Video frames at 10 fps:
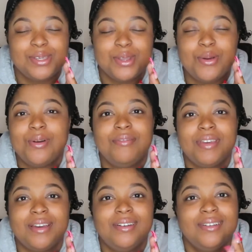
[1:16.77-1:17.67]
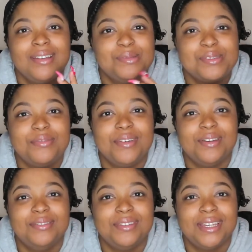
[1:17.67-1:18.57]
to no avail. It was a
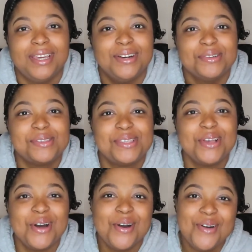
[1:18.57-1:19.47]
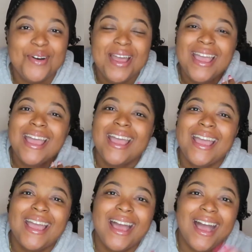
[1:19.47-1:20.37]
failed video, so
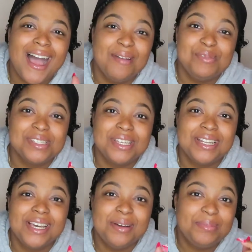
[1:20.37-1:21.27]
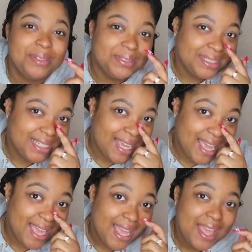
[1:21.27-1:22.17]
I'm just gonna upload
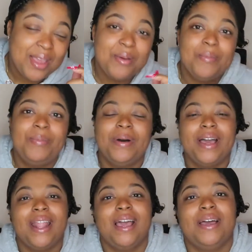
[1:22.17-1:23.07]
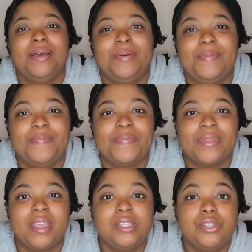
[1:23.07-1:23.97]
today. But
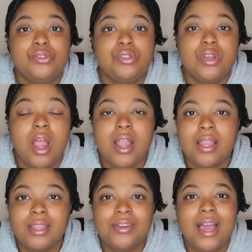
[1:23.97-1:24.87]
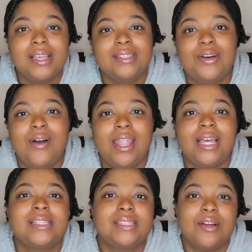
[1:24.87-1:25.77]
to start, you guys know I
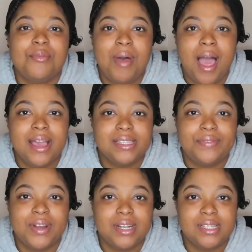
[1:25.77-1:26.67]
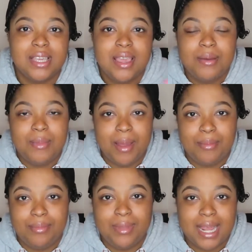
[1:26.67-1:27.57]
like to start with my eyes first.
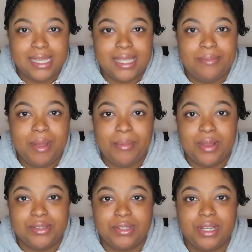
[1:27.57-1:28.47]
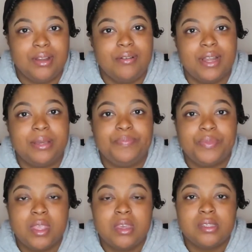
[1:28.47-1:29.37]
Like I said, my brows are done already.
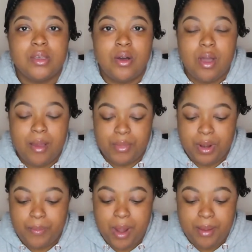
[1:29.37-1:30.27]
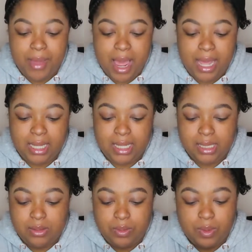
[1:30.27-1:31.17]
So I'm going to prime my
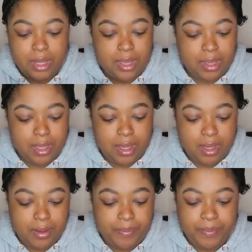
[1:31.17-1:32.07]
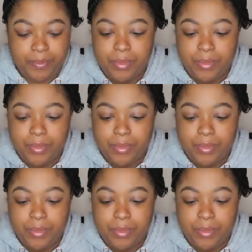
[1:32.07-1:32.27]
eyelids with the